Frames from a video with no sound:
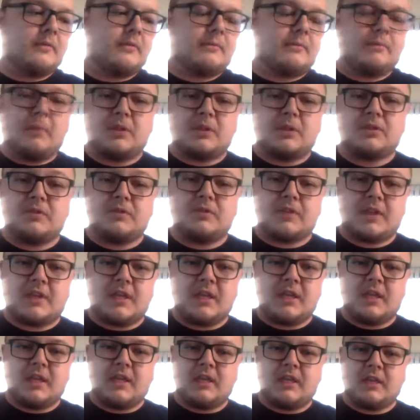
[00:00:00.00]
much of a
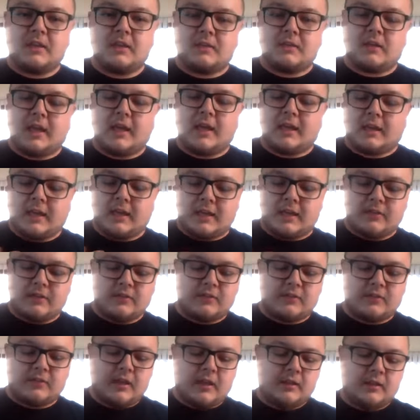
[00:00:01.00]
key like
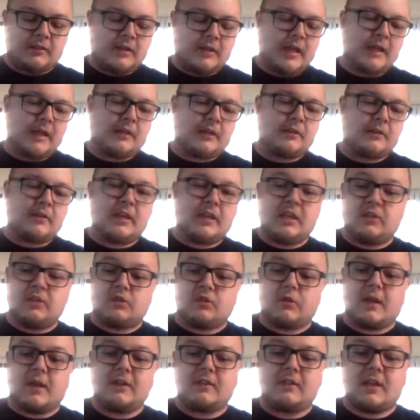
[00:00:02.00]
instinct and key
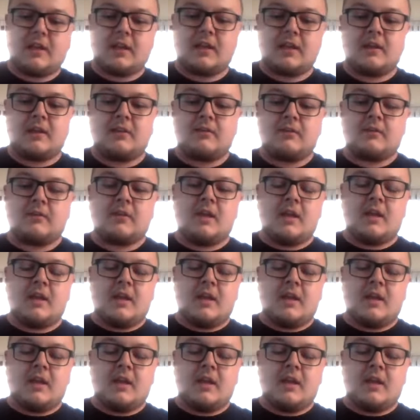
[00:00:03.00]
trait that is.